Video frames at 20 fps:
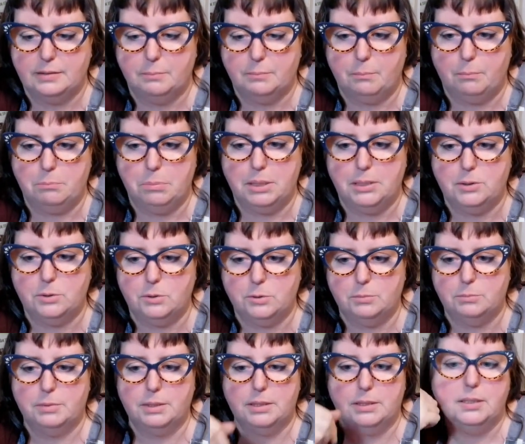
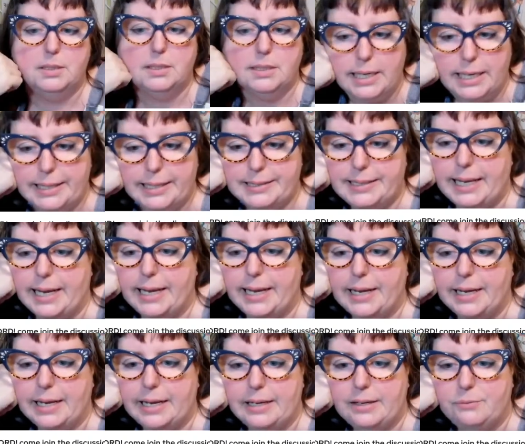Boom. And
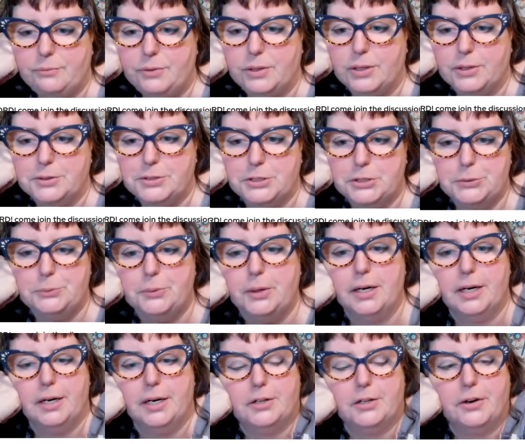if you go to
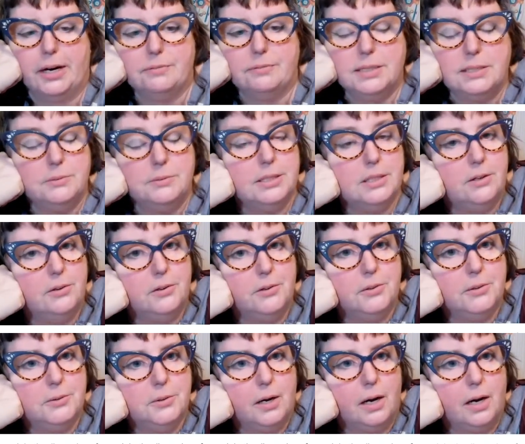our Crafting with the
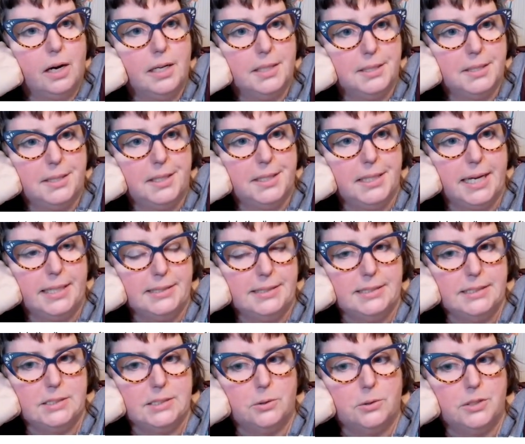Crew on that
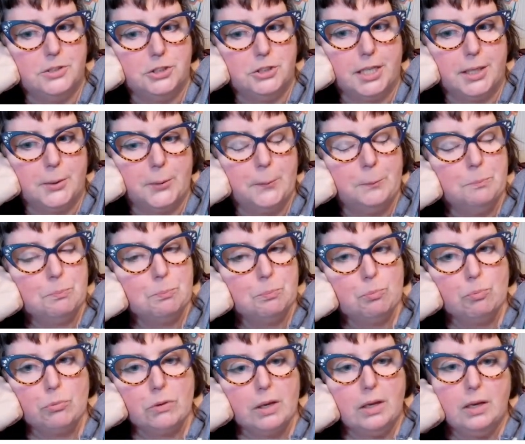Discord channel,
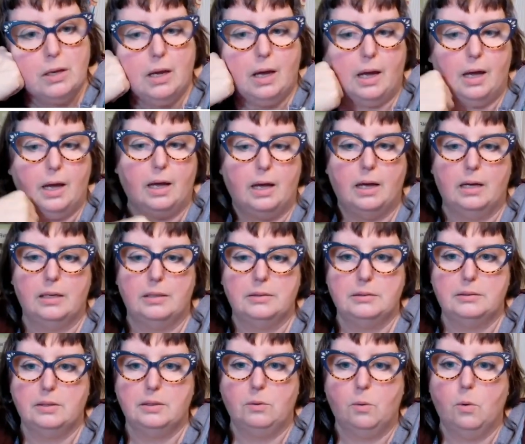
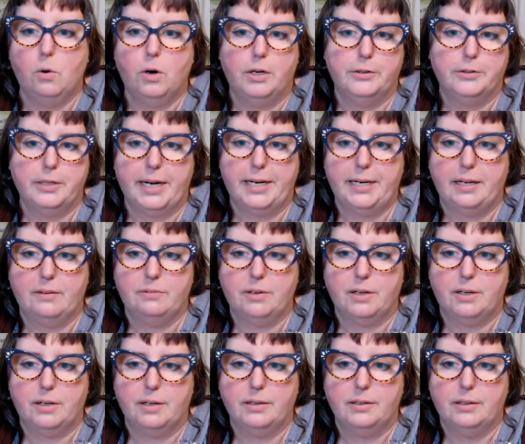or any of
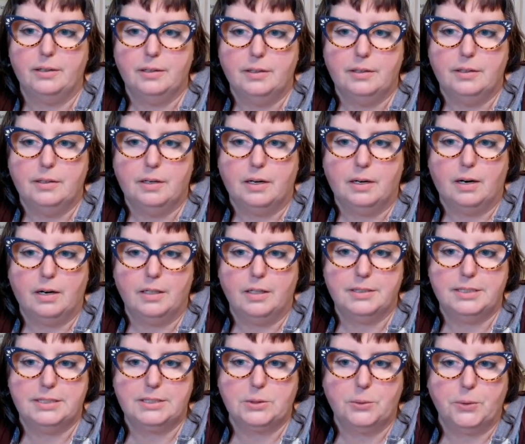our
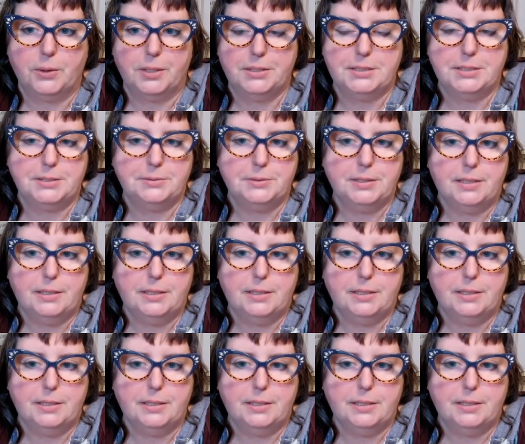Discords,